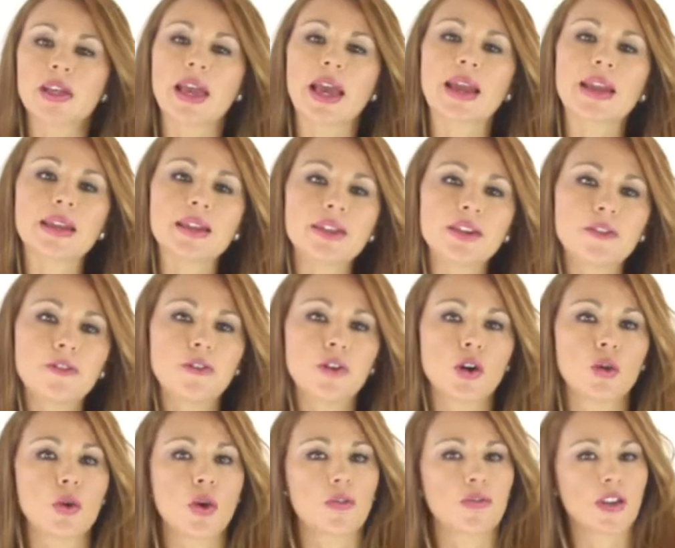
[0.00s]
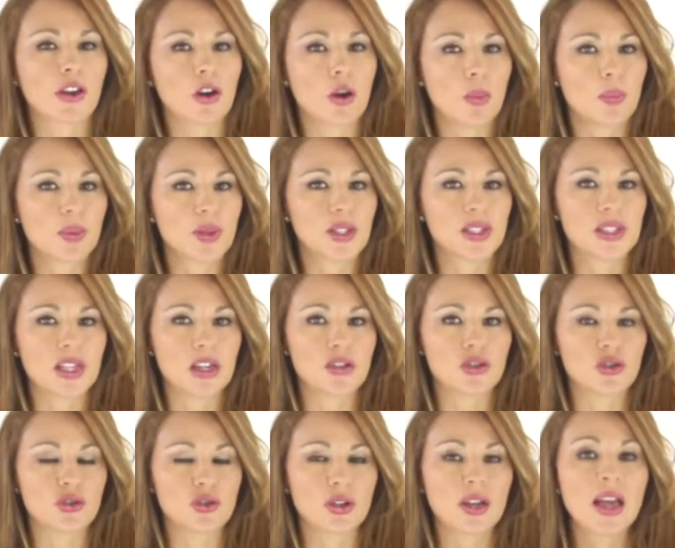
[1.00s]
get in the flow of the
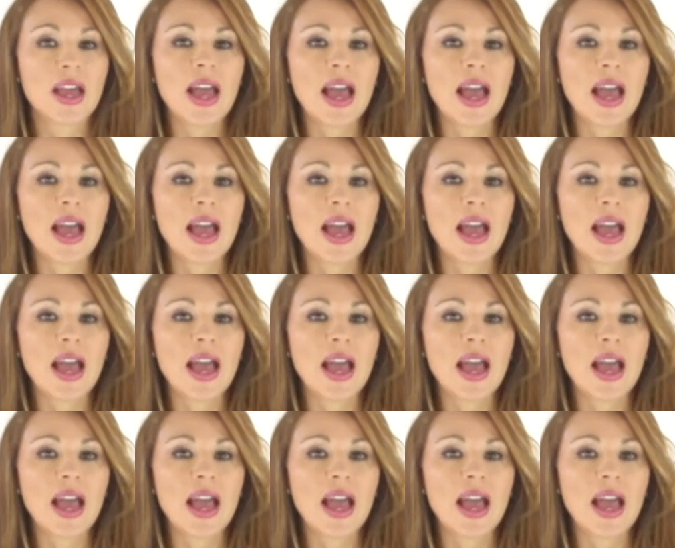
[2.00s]
conversation